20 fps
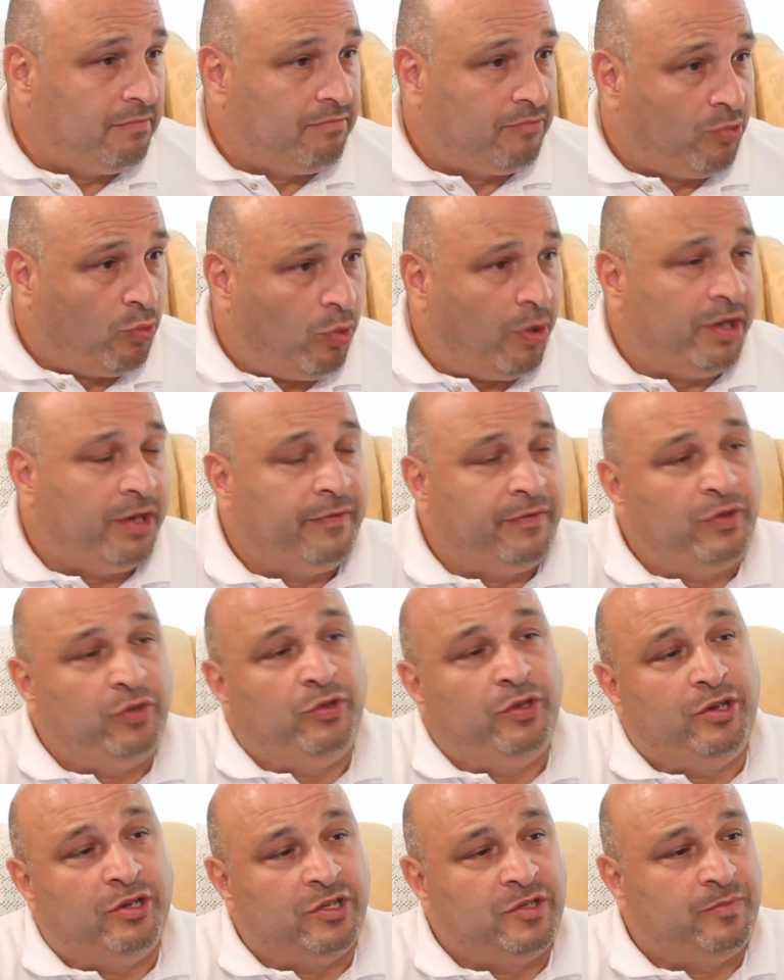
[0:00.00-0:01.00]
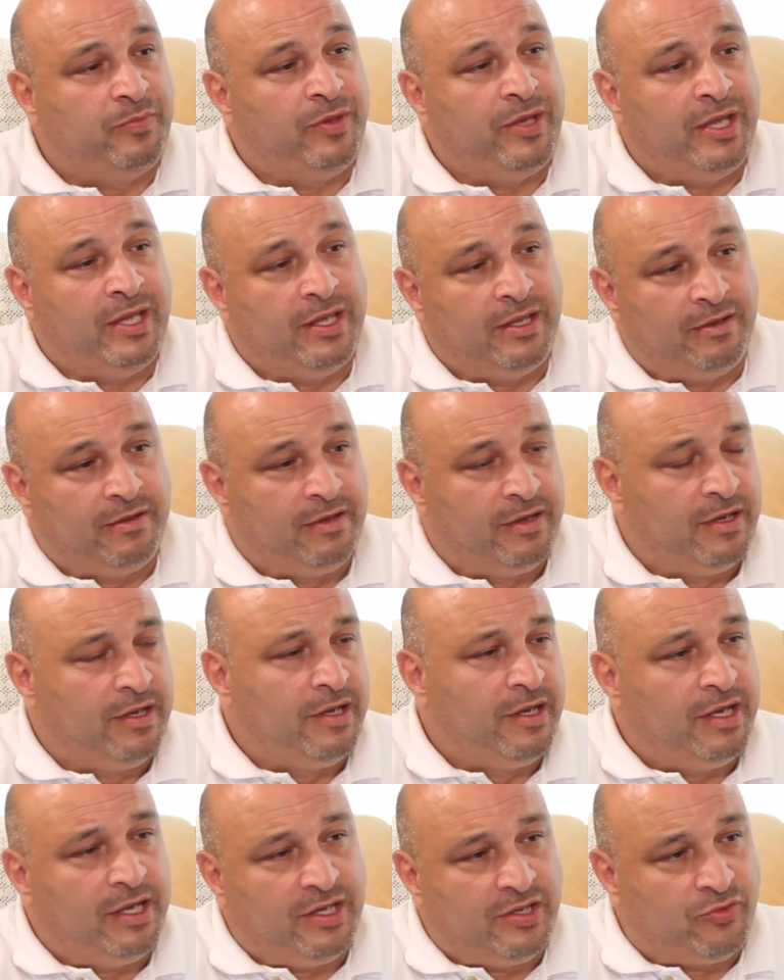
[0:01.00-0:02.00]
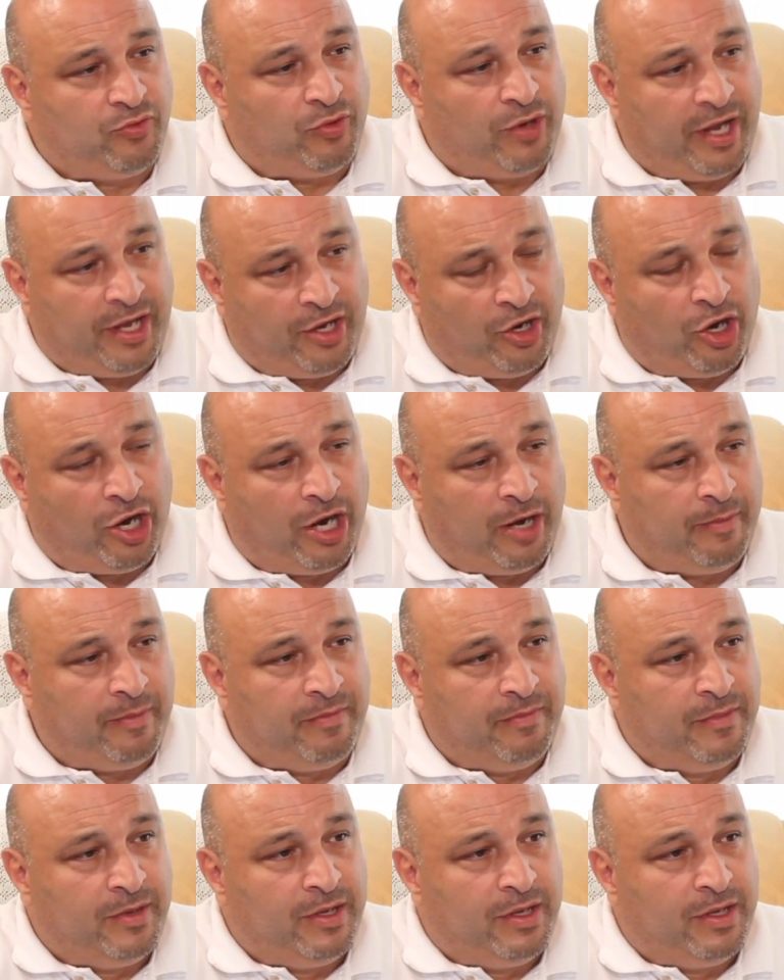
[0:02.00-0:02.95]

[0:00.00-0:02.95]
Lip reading: quite a few years being his right arm,